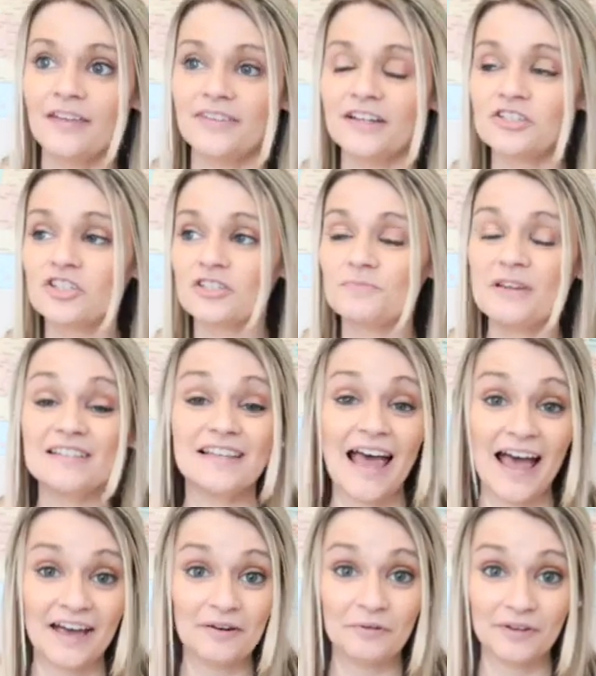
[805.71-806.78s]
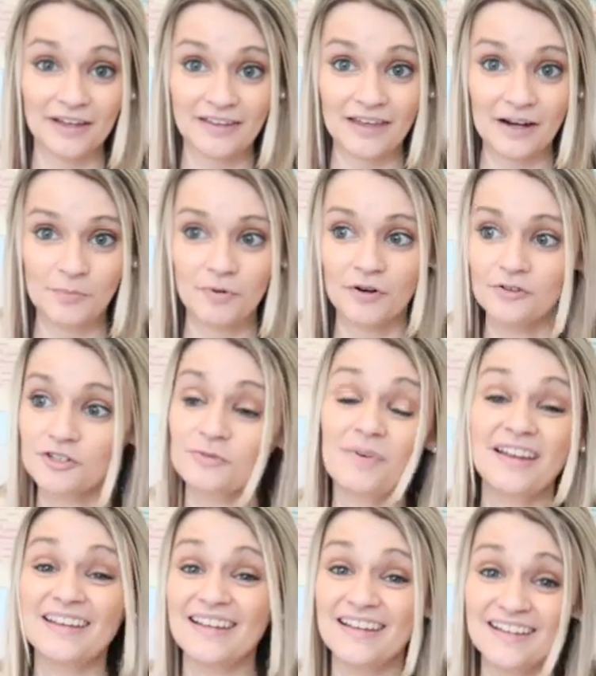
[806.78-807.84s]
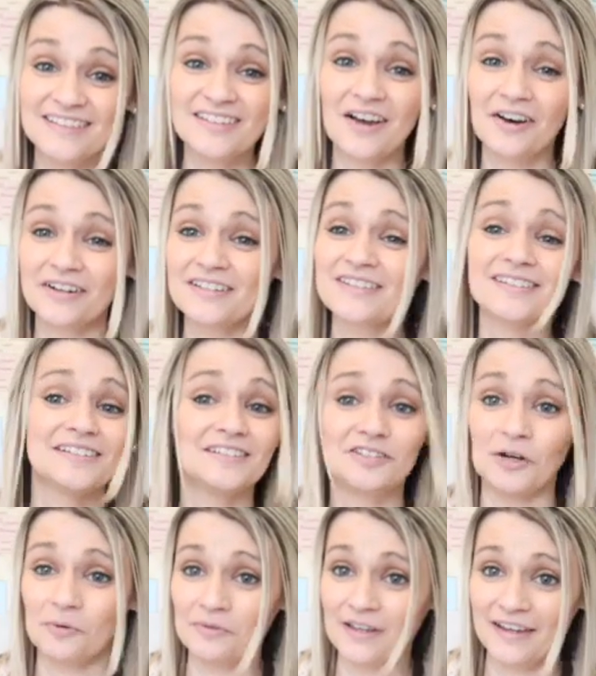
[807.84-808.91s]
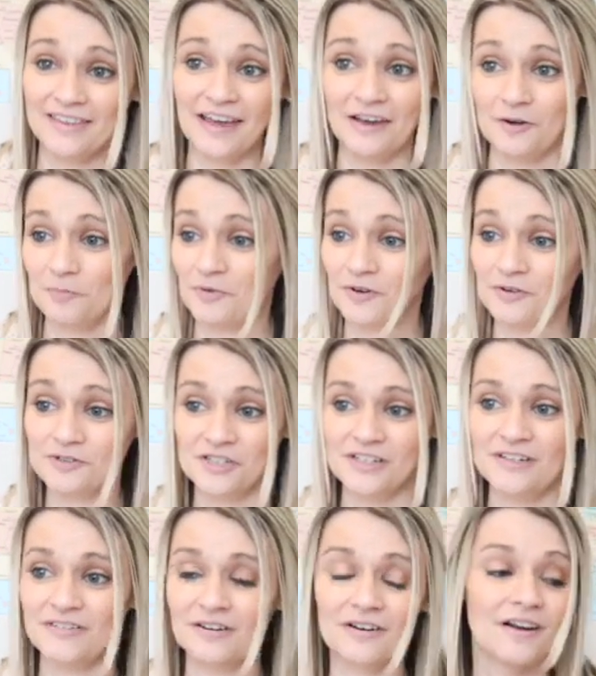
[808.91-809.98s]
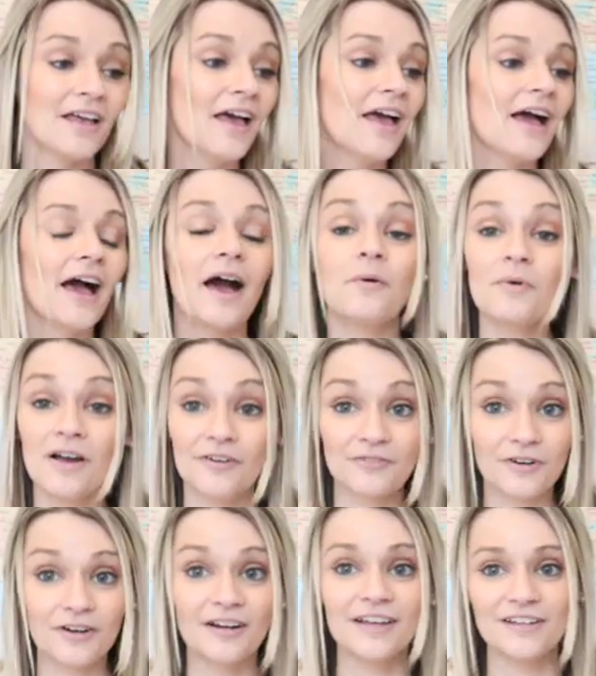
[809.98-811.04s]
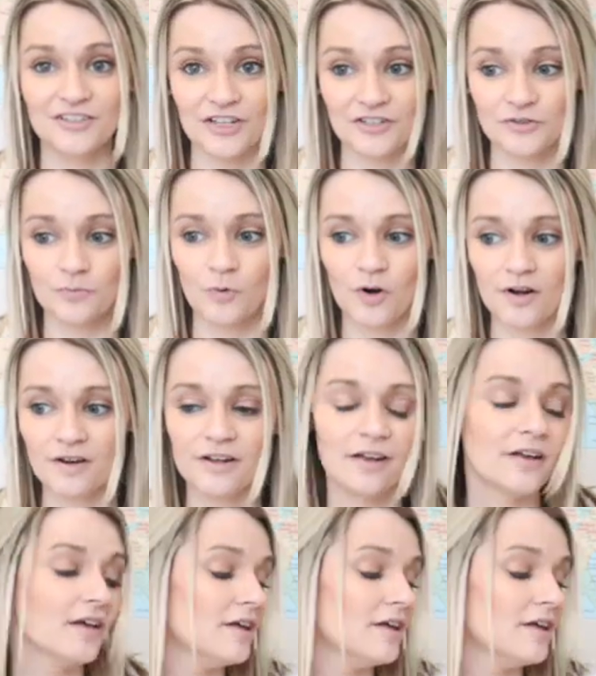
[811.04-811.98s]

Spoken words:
That just means I don't like that approach. My kids honestly don't like that approach either. However, it does work.